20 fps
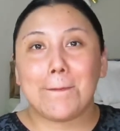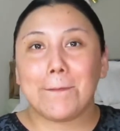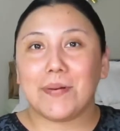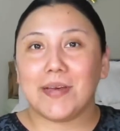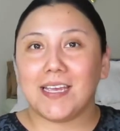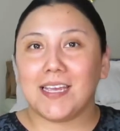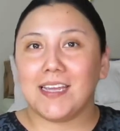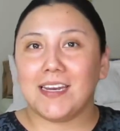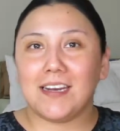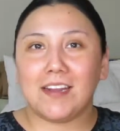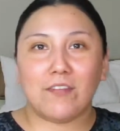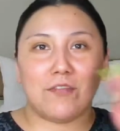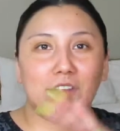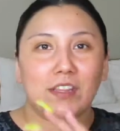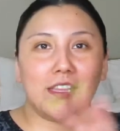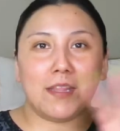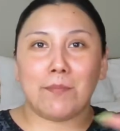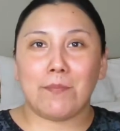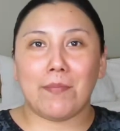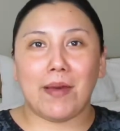But enough
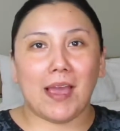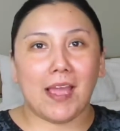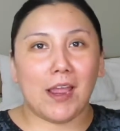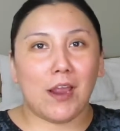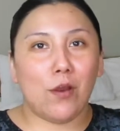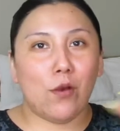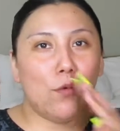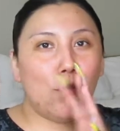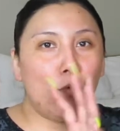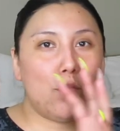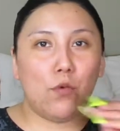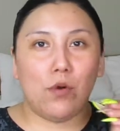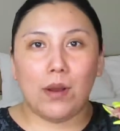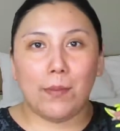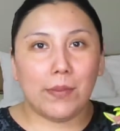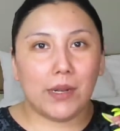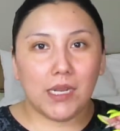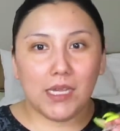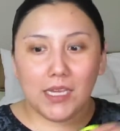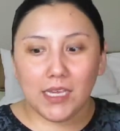of my
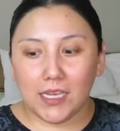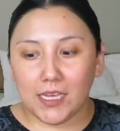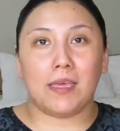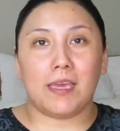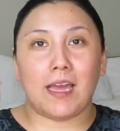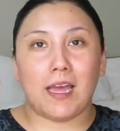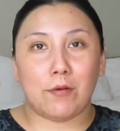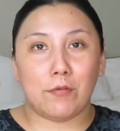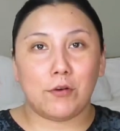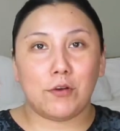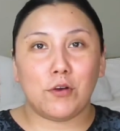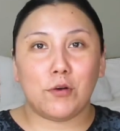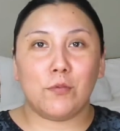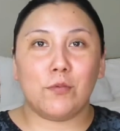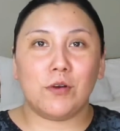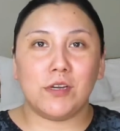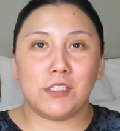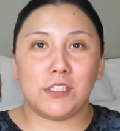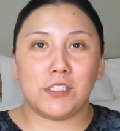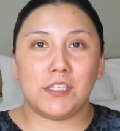rambling. I would go
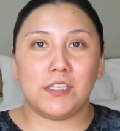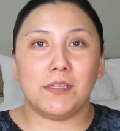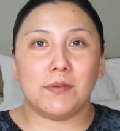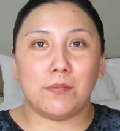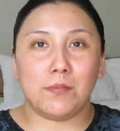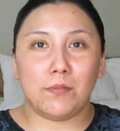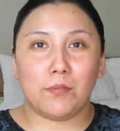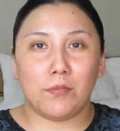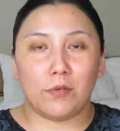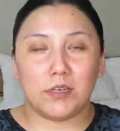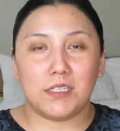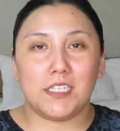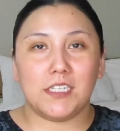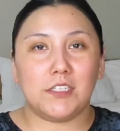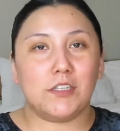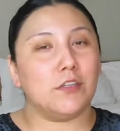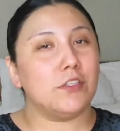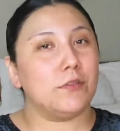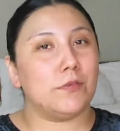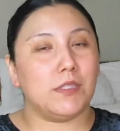more into more
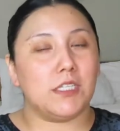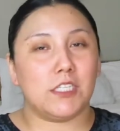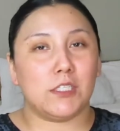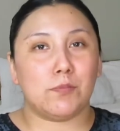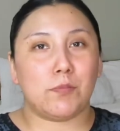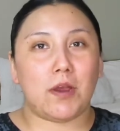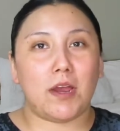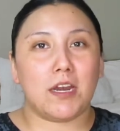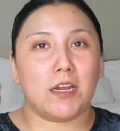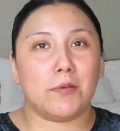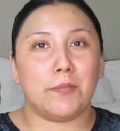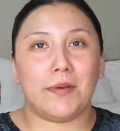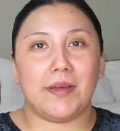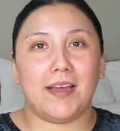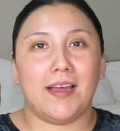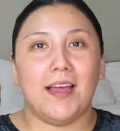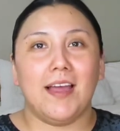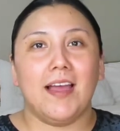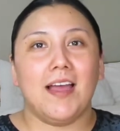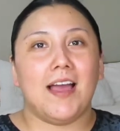details with this product,
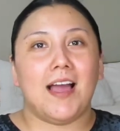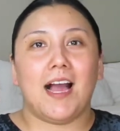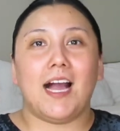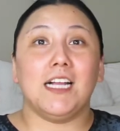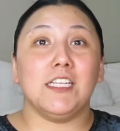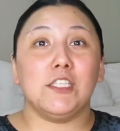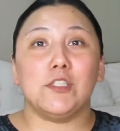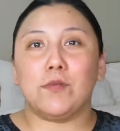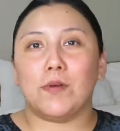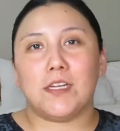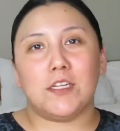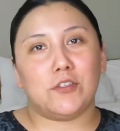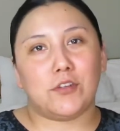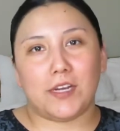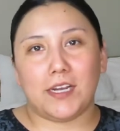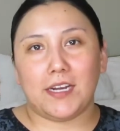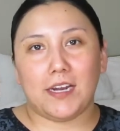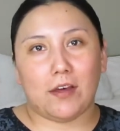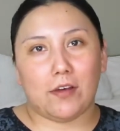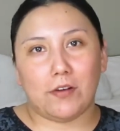but I just want to
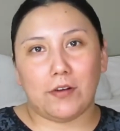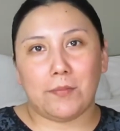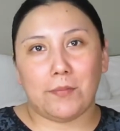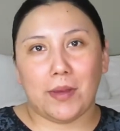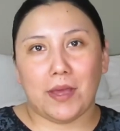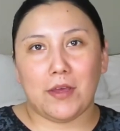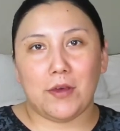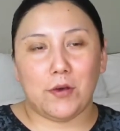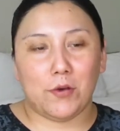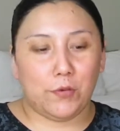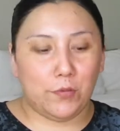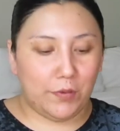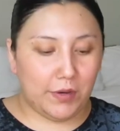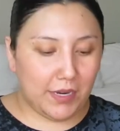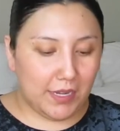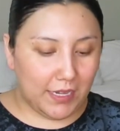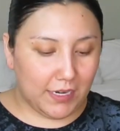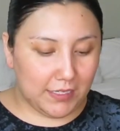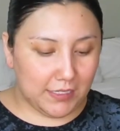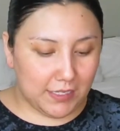try it out on my own
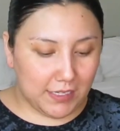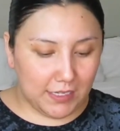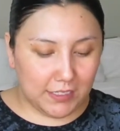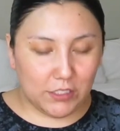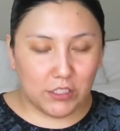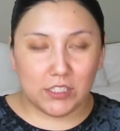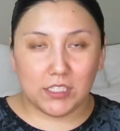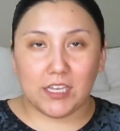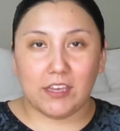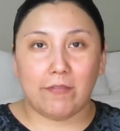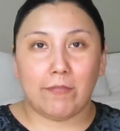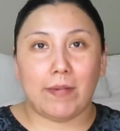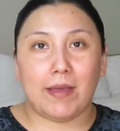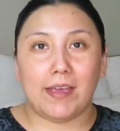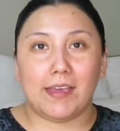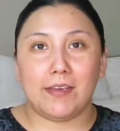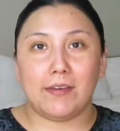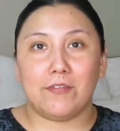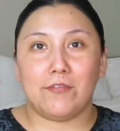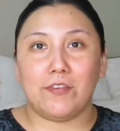and then just give
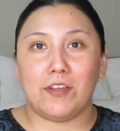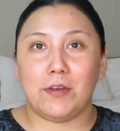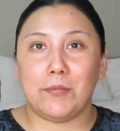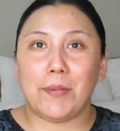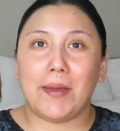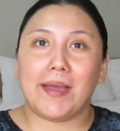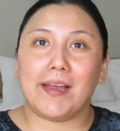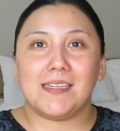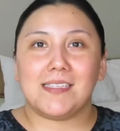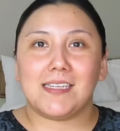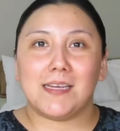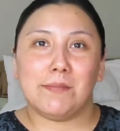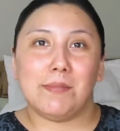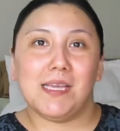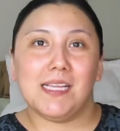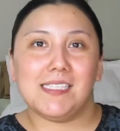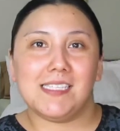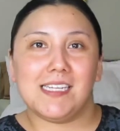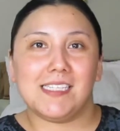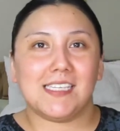my feedback. But,
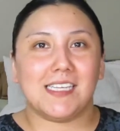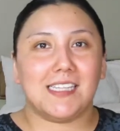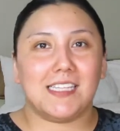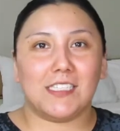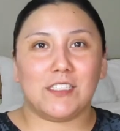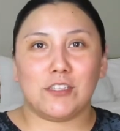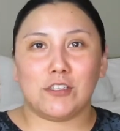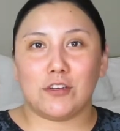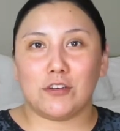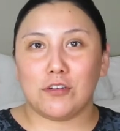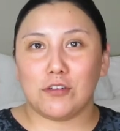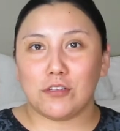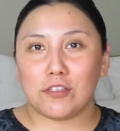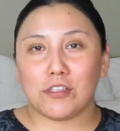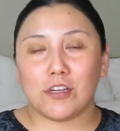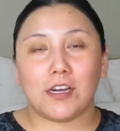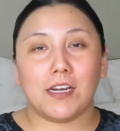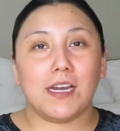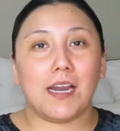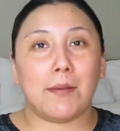yes, let's get this tutorial
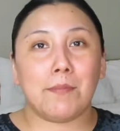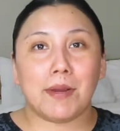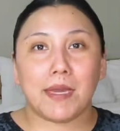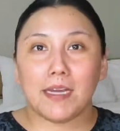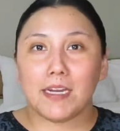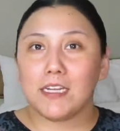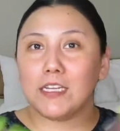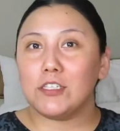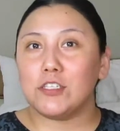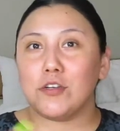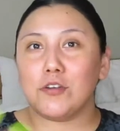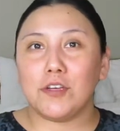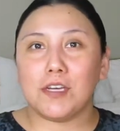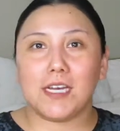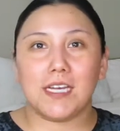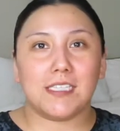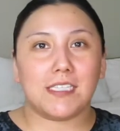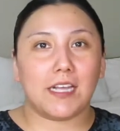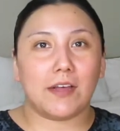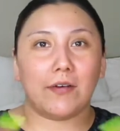started. I'm not going to show you
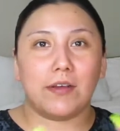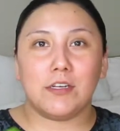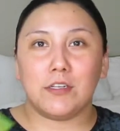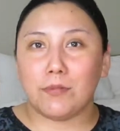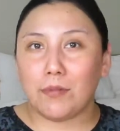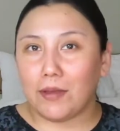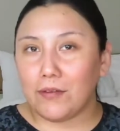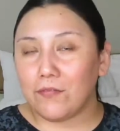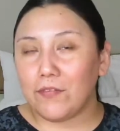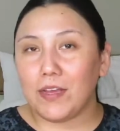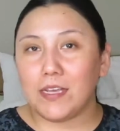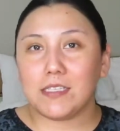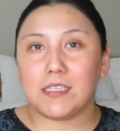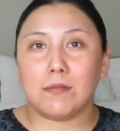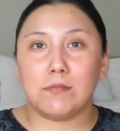guys how I do my face.